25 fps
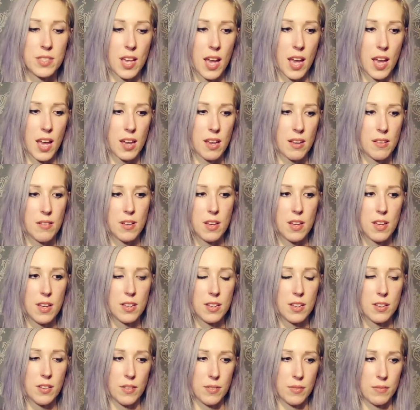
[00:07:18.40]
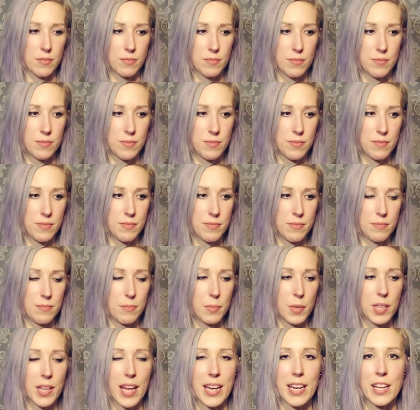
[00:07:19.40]
I would say, you know,
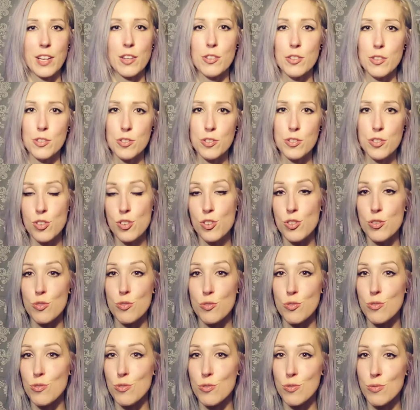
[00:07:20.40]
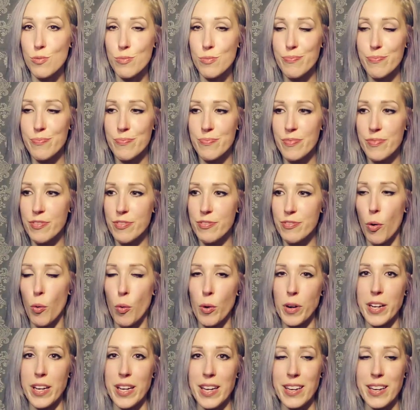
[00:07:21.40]
millennials to
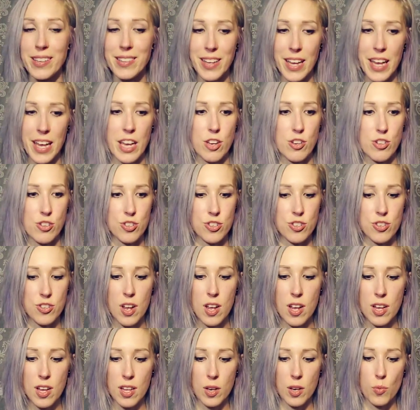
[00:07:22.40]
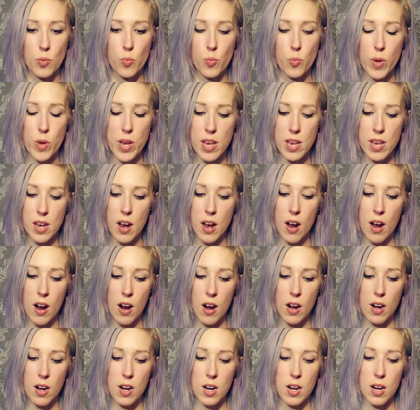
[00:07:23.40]
40-ish, like,
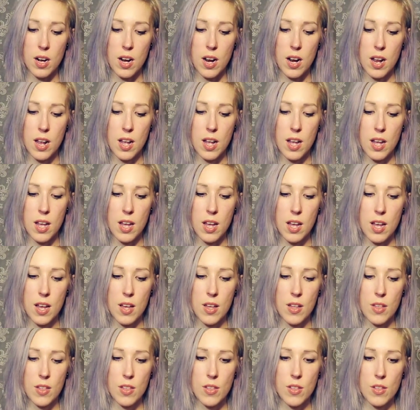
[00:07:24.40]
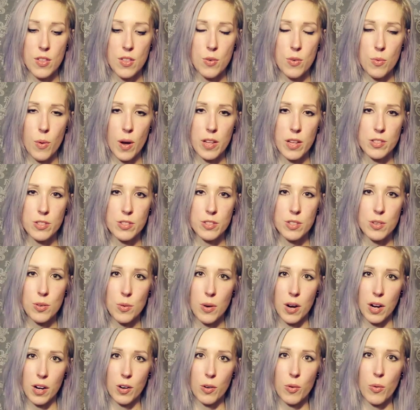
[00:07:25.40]
we are the
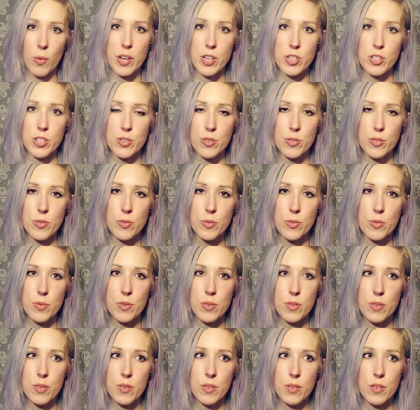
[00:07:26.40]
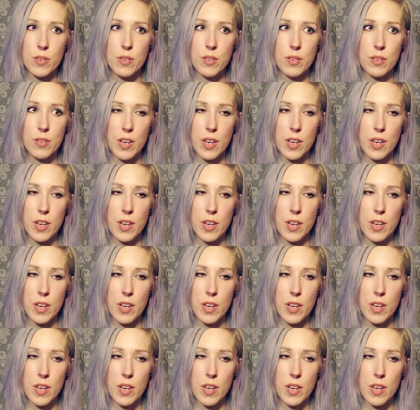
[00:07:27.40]
ones who are going to